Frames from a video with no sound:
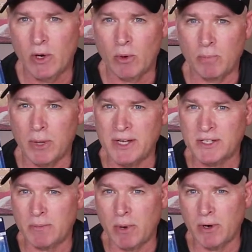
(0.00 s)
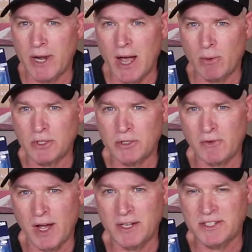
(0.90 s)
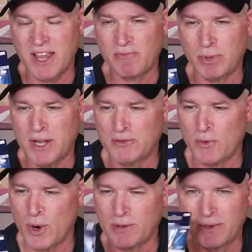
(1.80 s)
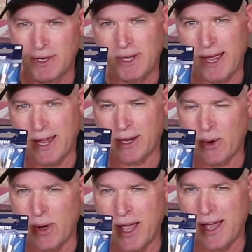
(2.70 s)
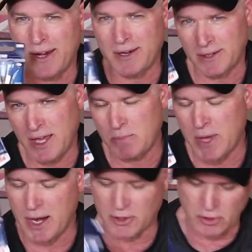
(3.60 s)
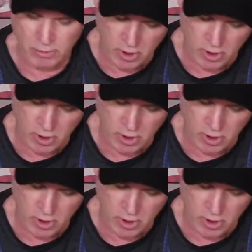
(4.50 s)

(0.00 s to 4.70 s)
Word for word: replaced the burned out one. Just find a safe place for it and go ahead and keep that extra